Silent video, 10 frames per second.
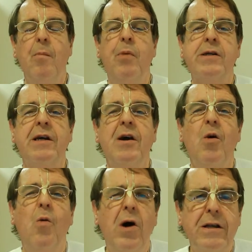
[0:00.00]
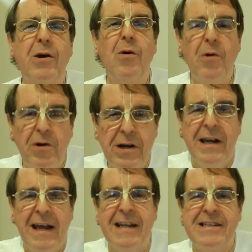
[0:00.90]
But what
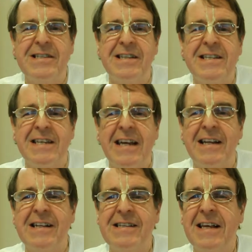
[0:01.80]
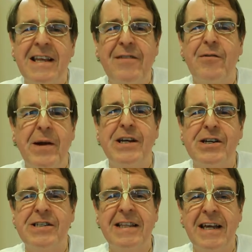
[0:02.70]
coordinates the signals and the
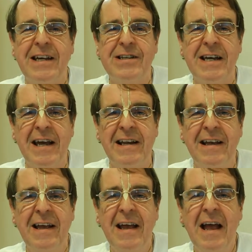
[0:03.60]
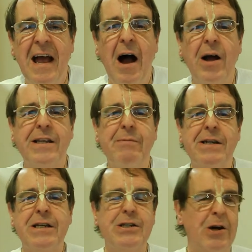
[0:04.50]
informations that they contain?
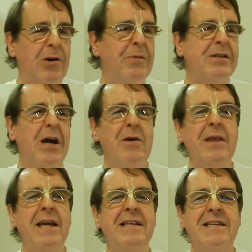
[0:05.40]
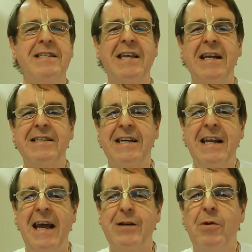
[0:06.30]
What determines how these cells
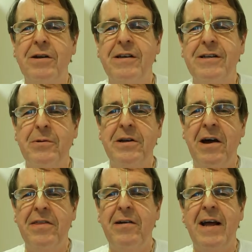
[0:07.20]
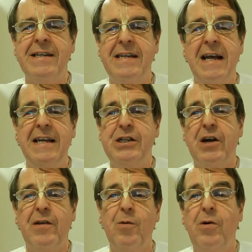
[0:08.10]
connect one to another and tell each
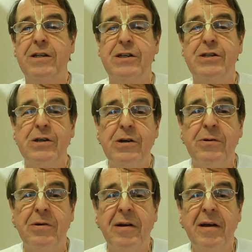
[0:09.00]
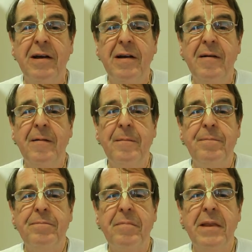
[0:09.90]
other what to do?
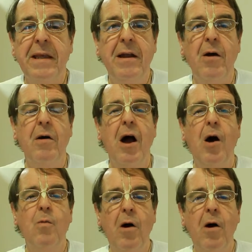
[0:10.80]
You know, on